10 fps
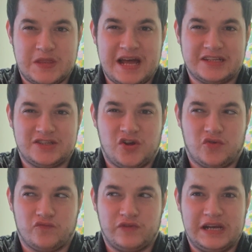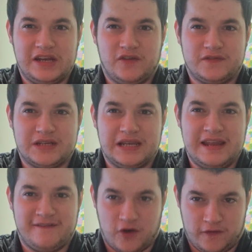That's not really enough to
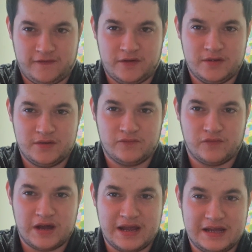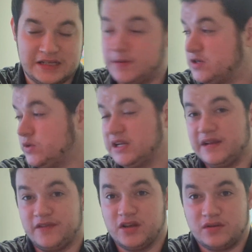live off, right? Especially when you're
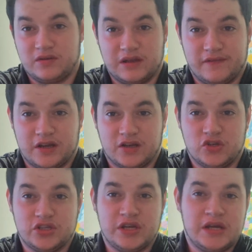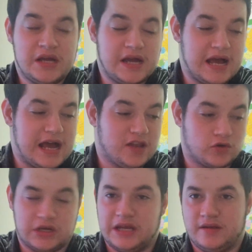living in London.
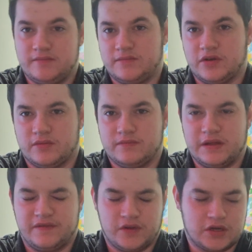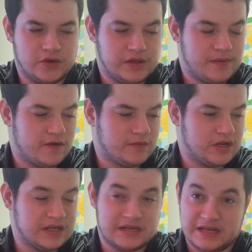Luckily, you know, if you include the amount of
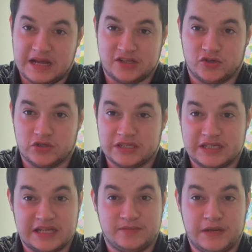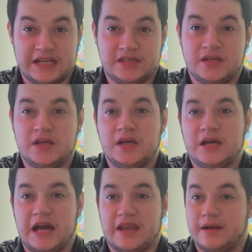money that actually goes into this place
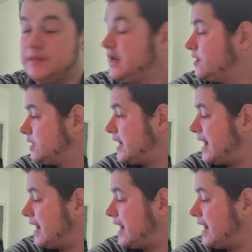that I'm in,